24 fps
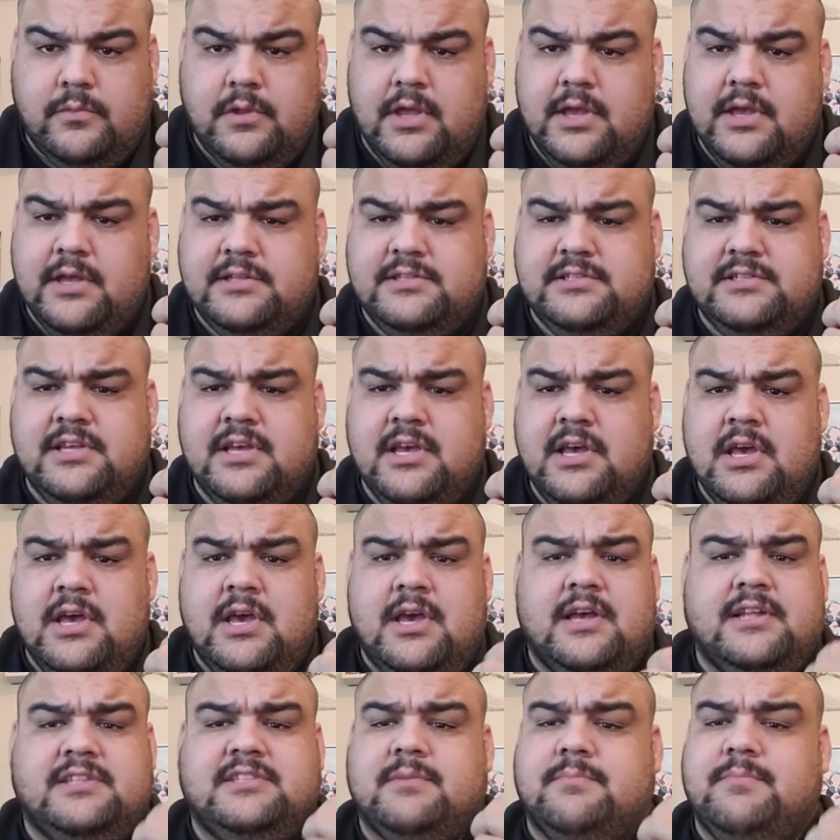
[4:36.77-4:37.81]
It's
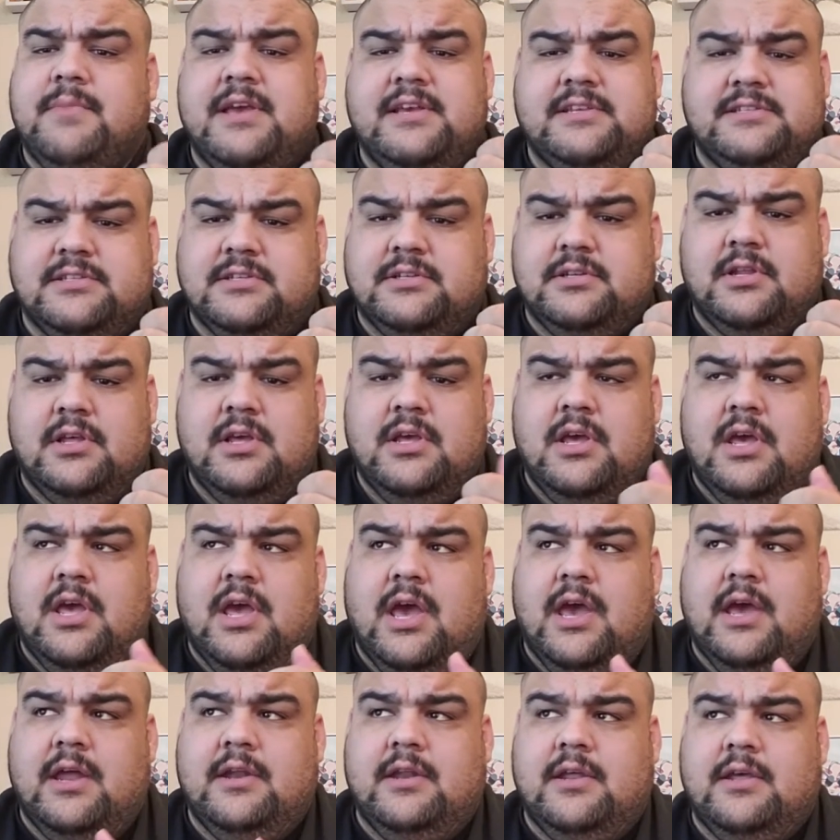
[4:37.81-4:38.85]
it's amazing,
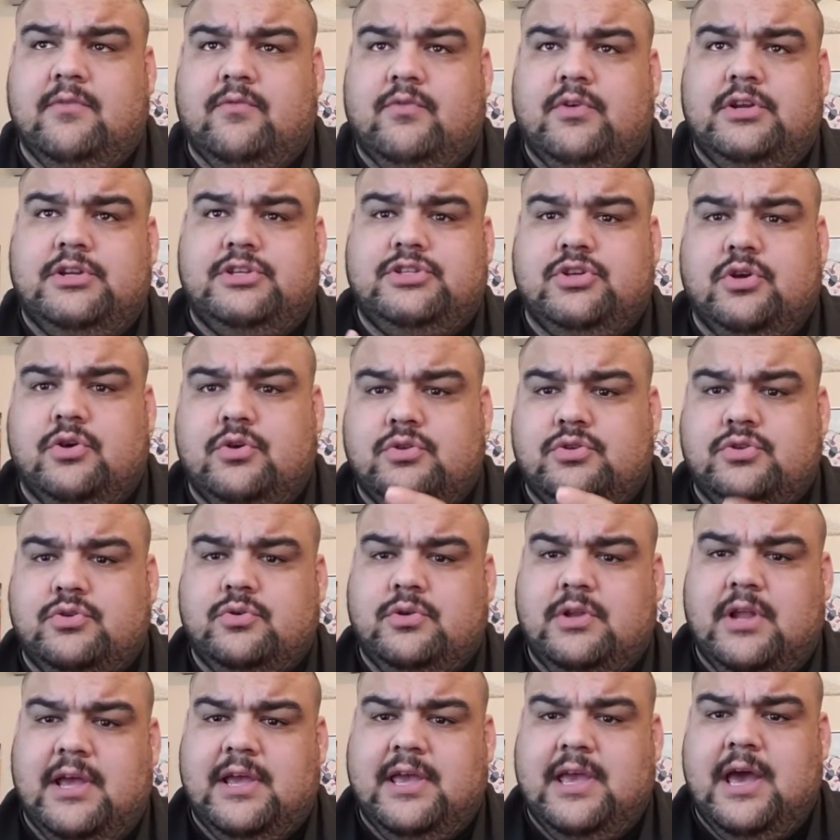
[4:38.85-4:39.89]
and it really shows you
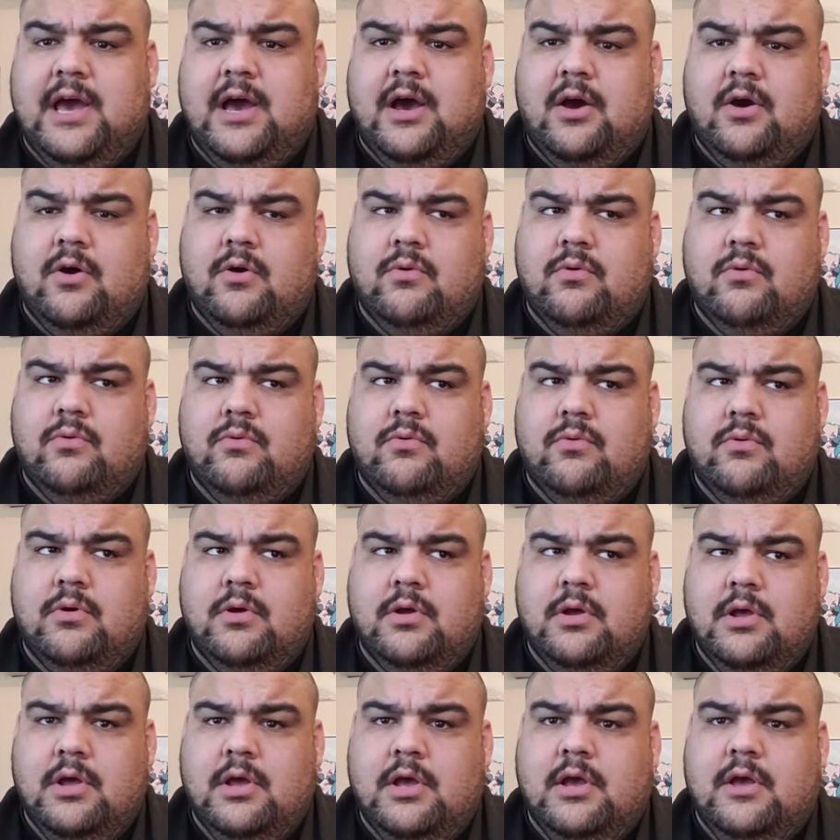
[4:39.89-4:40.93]
like how
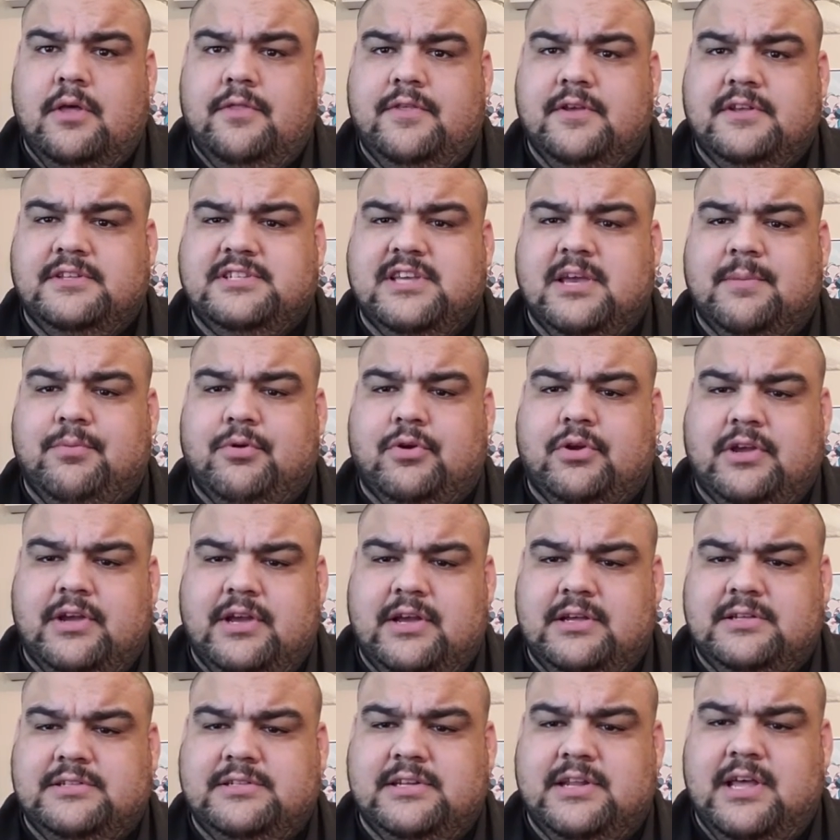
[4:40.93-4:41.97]
things can
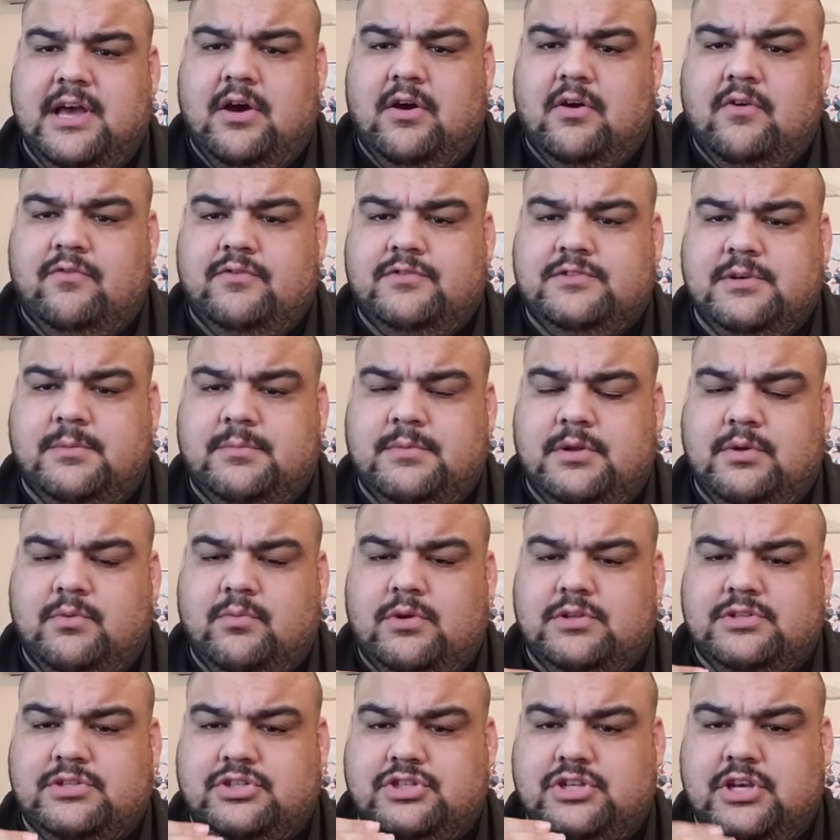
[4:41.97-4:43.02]
progress and how somebody
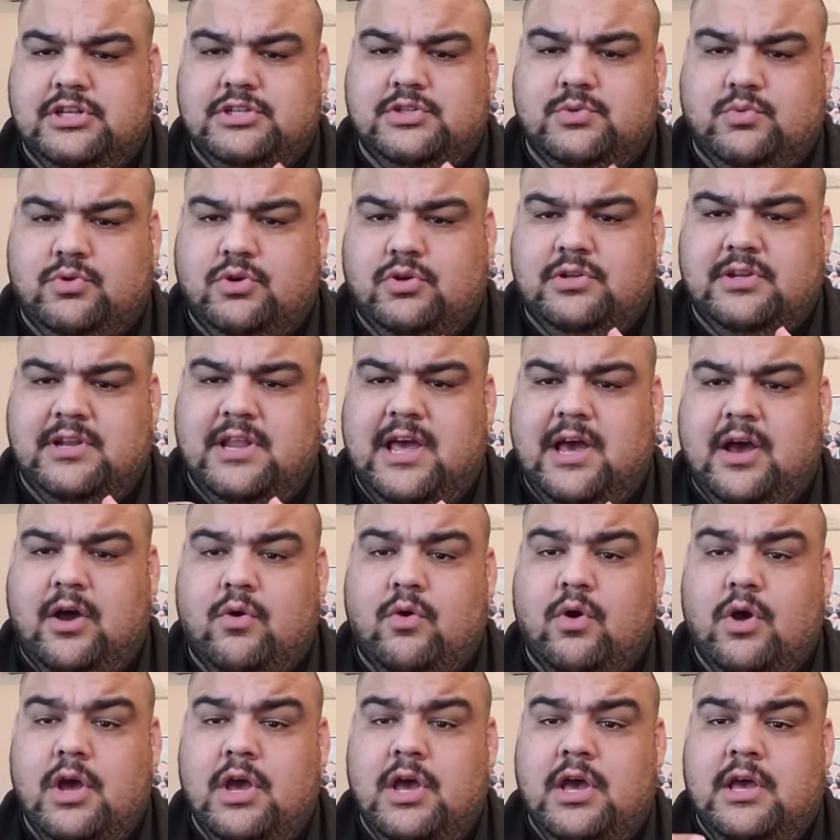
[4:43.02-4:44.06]
wants to change the world and
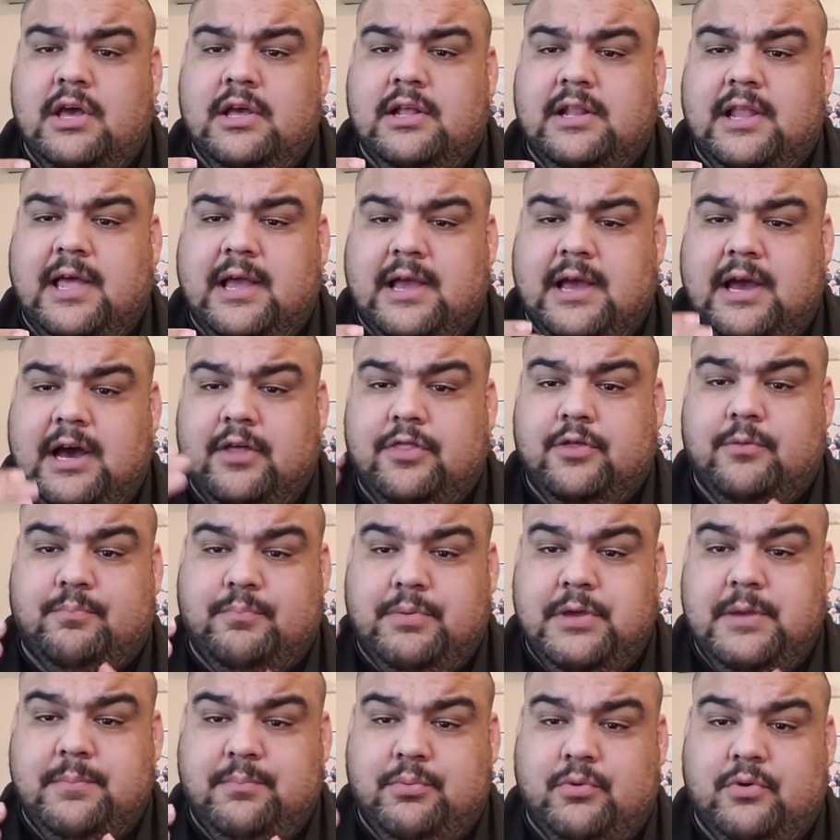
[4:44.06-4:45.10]
how like other
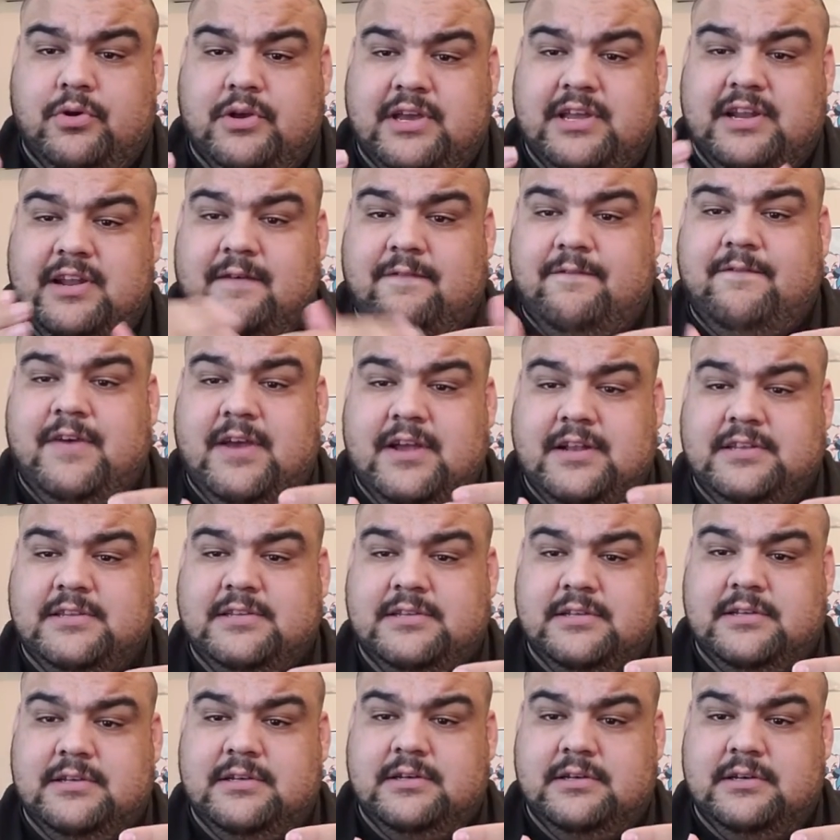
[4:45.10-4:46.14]
people can affect
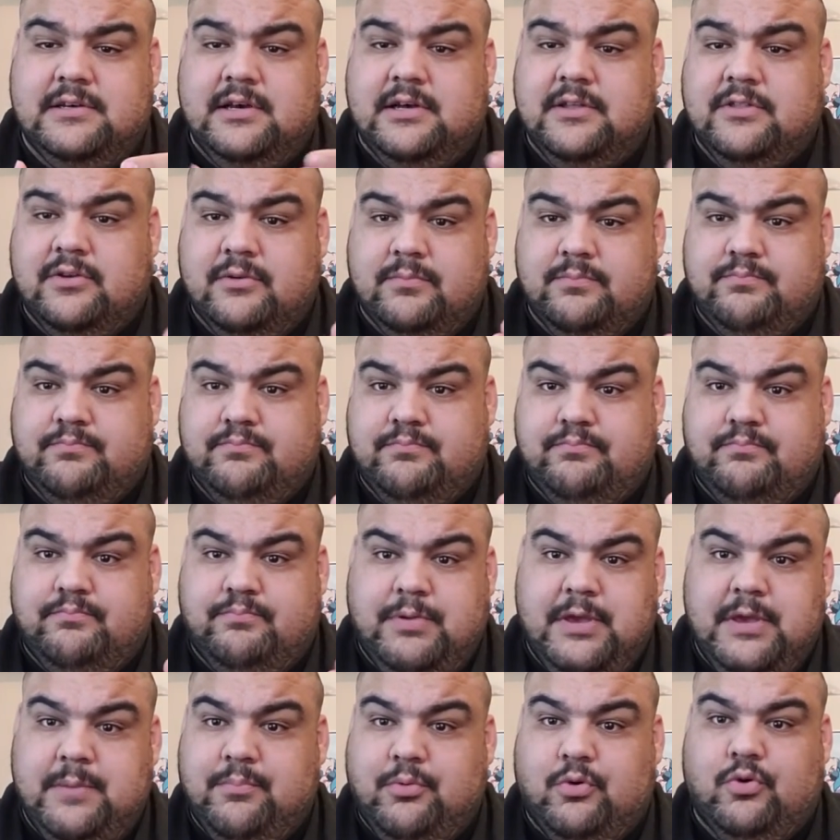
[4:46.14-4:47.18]
other
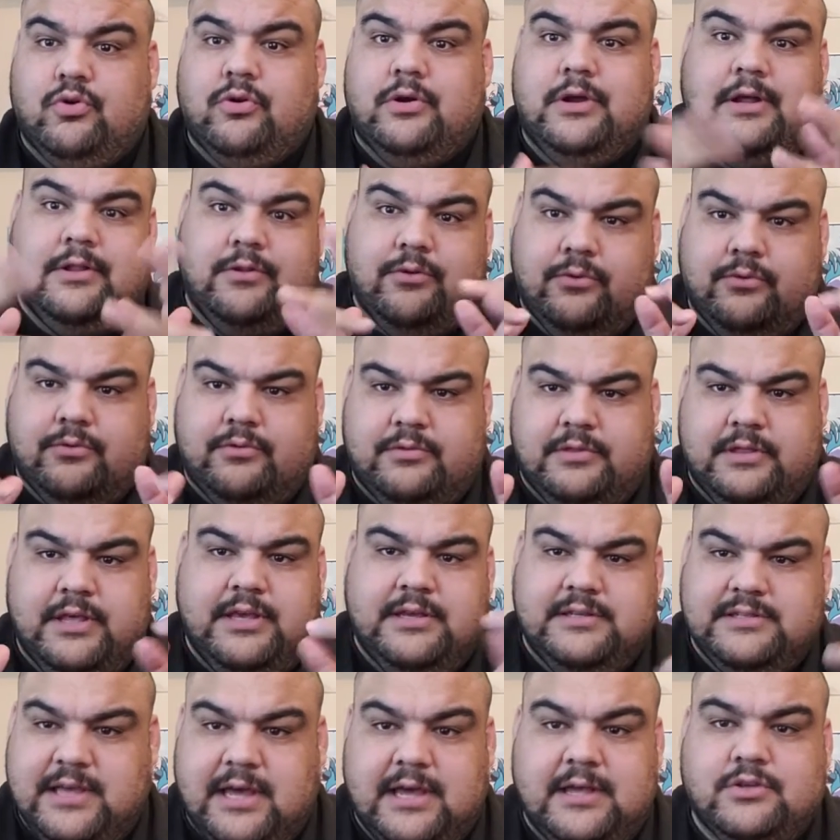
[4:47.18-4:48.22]
people or other
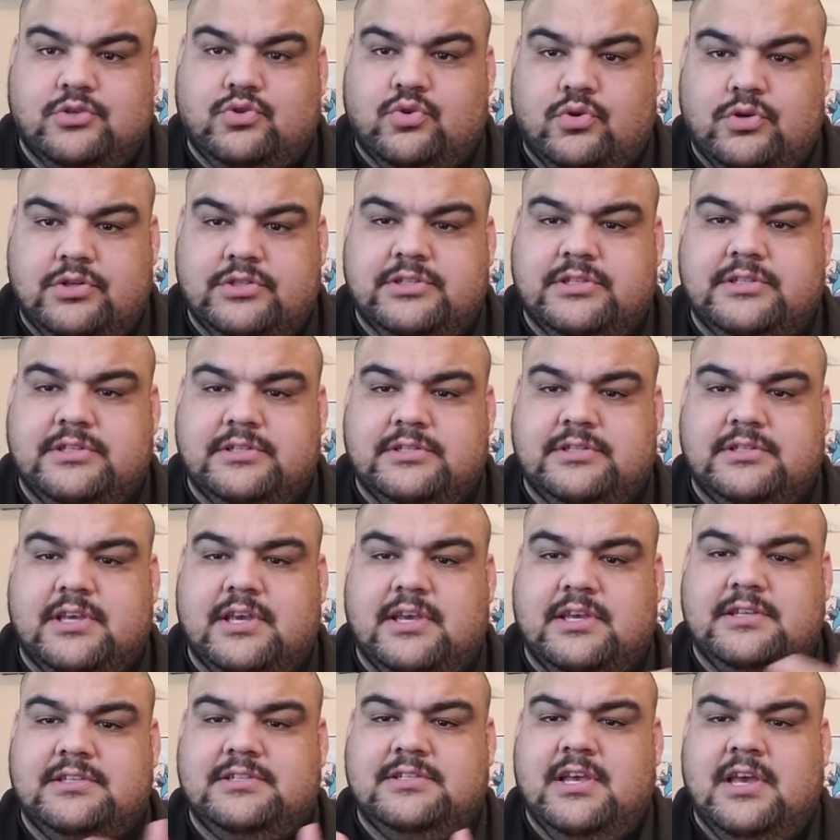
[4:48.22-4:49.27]
things, androids in this
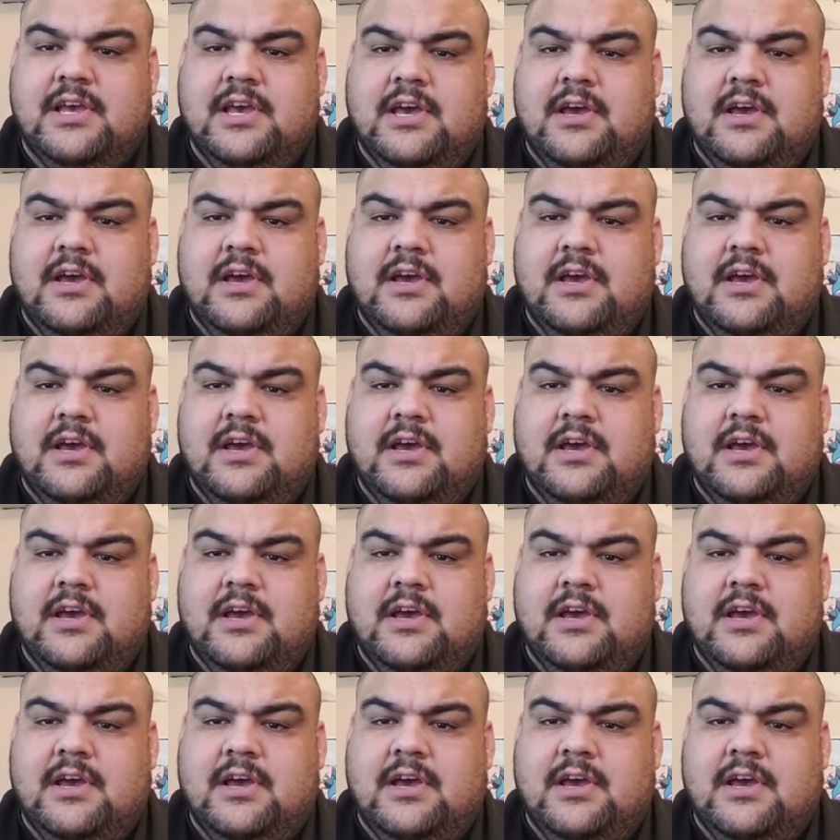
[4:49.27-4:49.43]
case,